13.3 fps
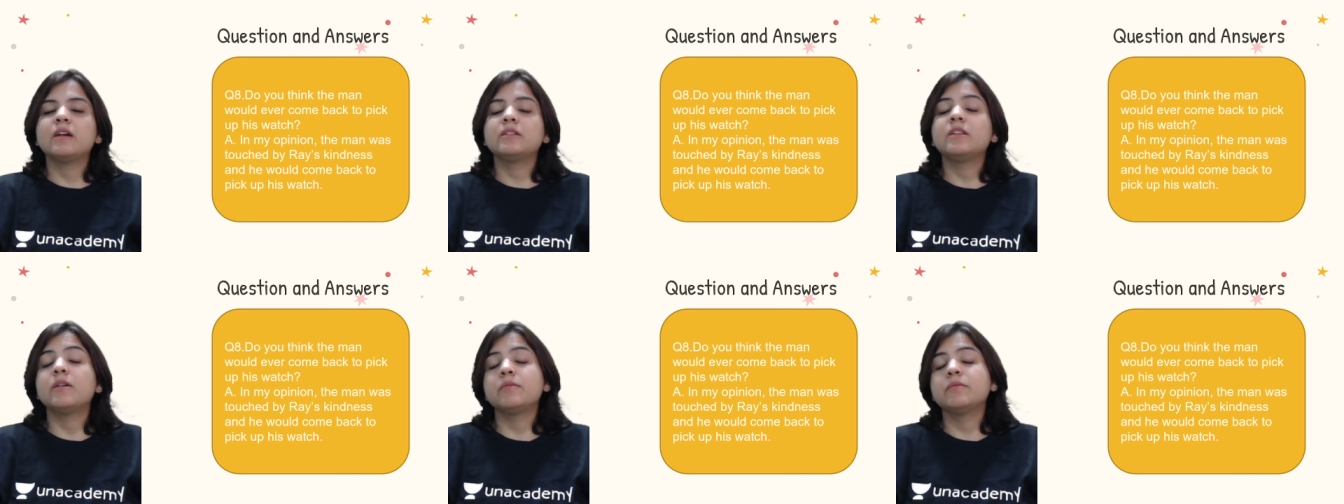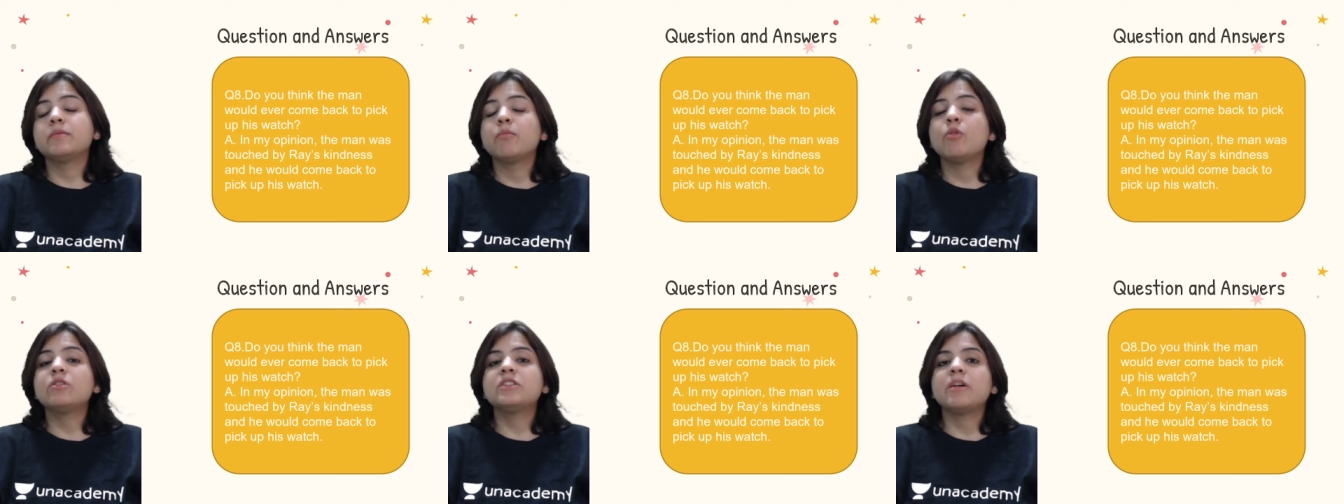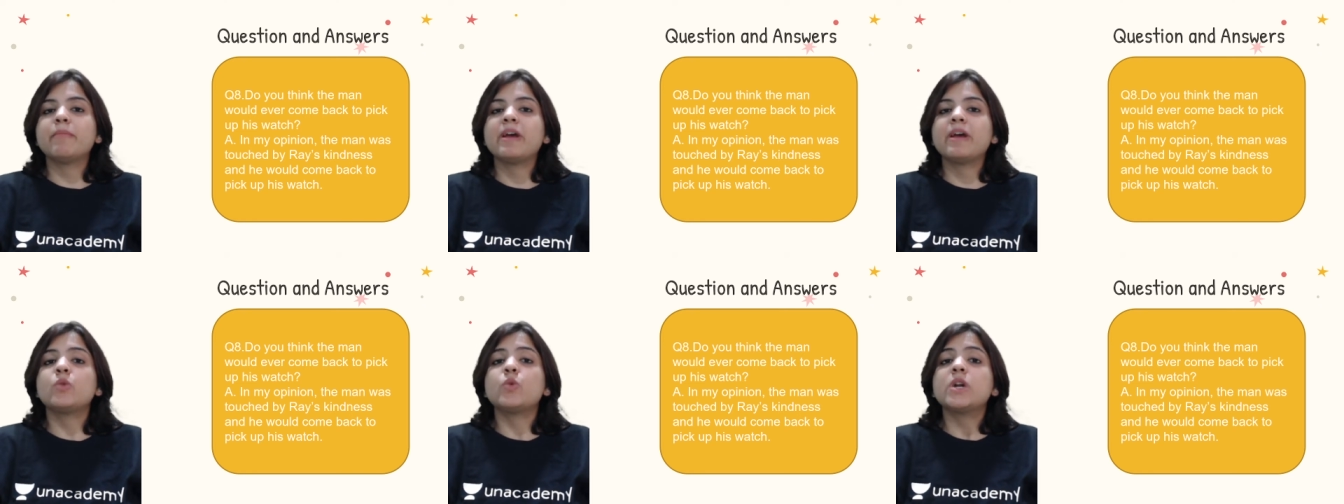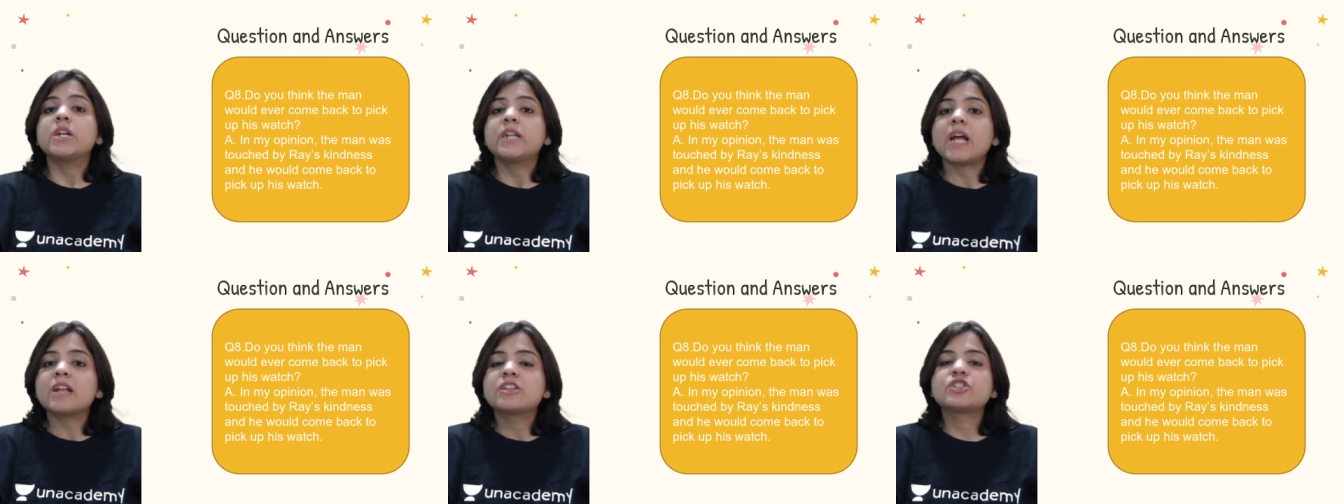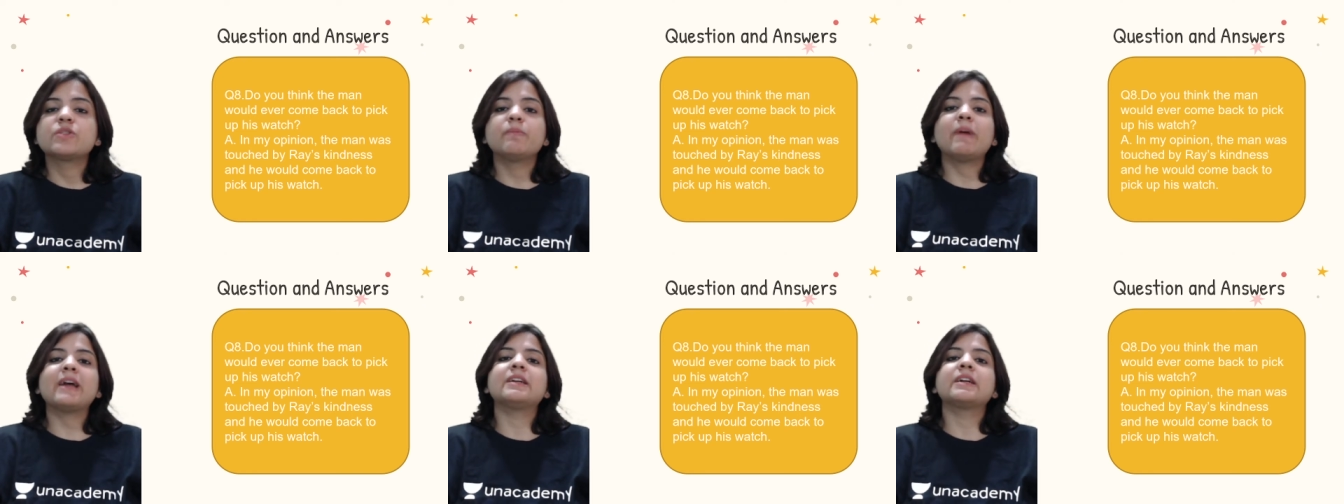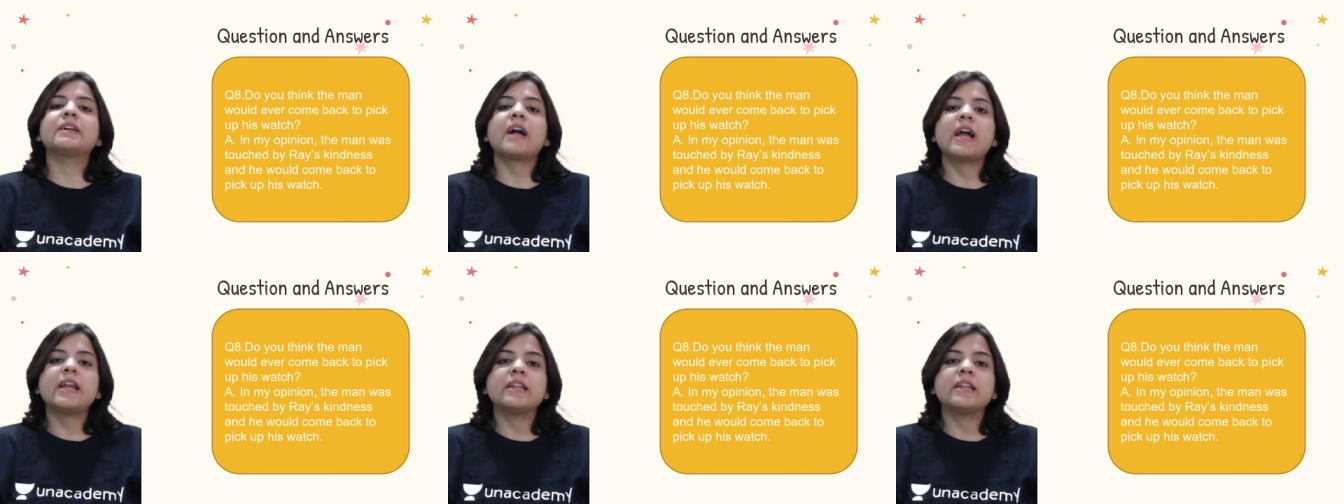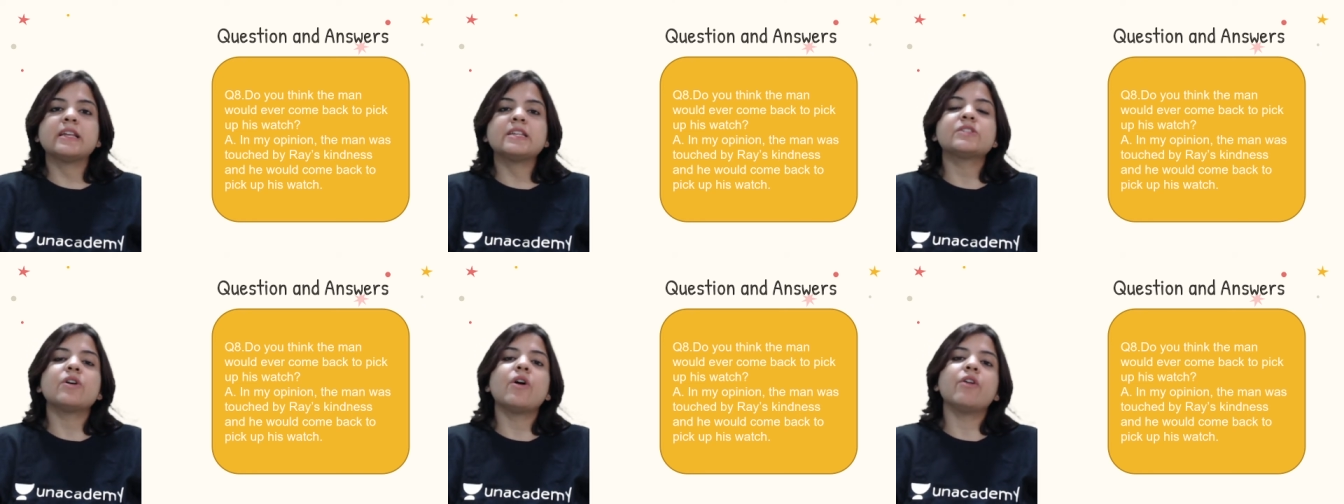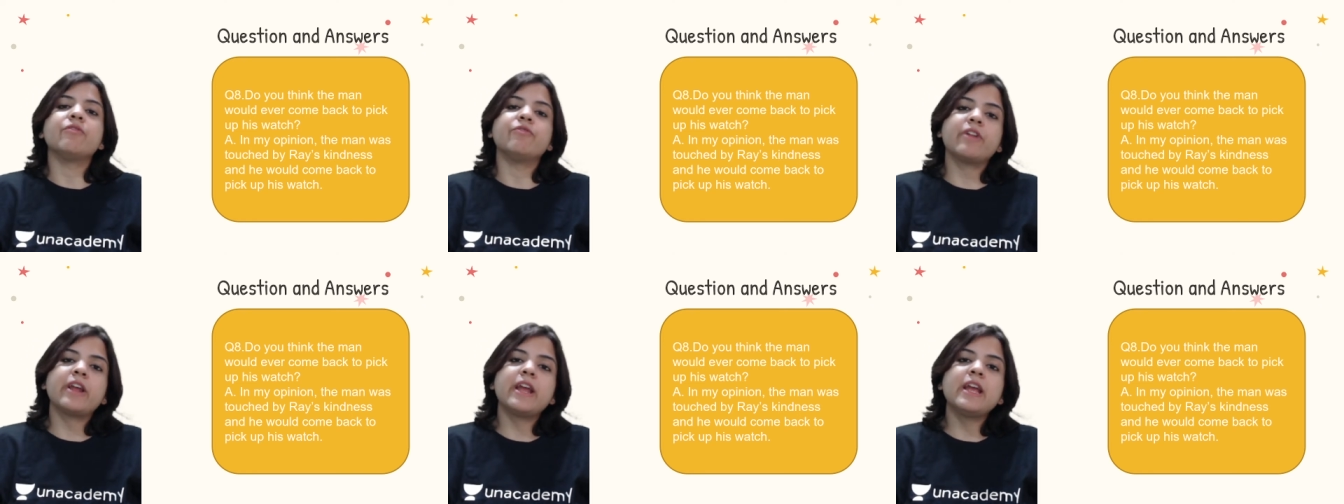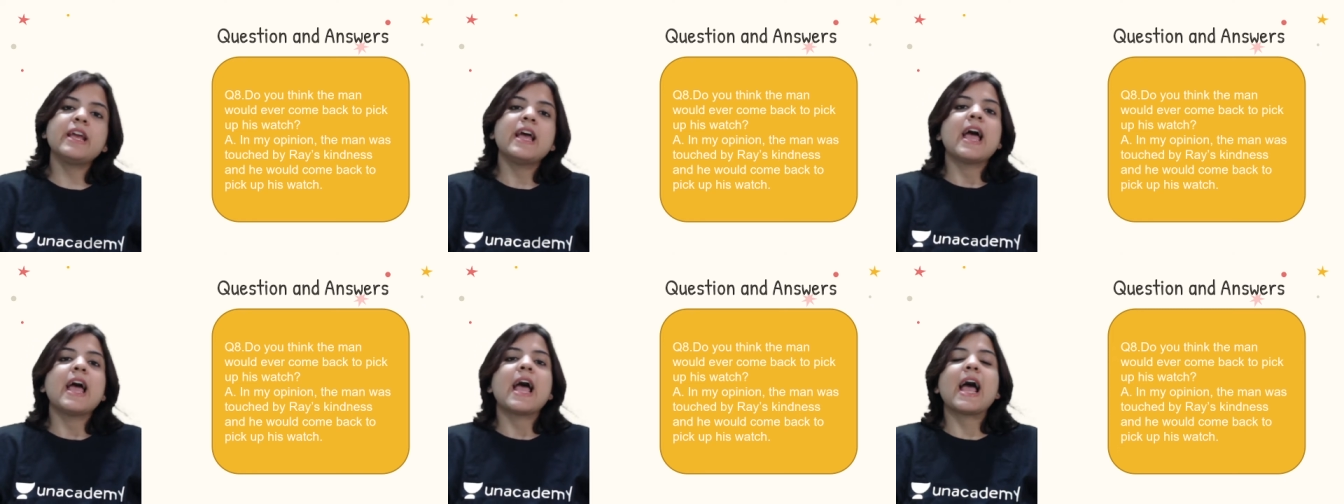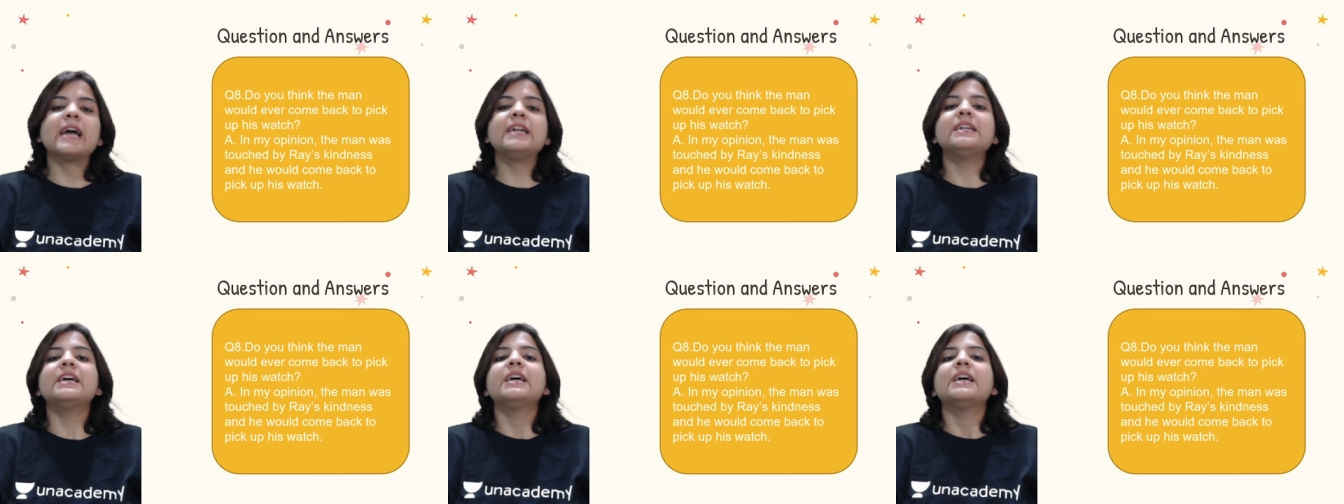the, both the men were touched by the kindness of Ray and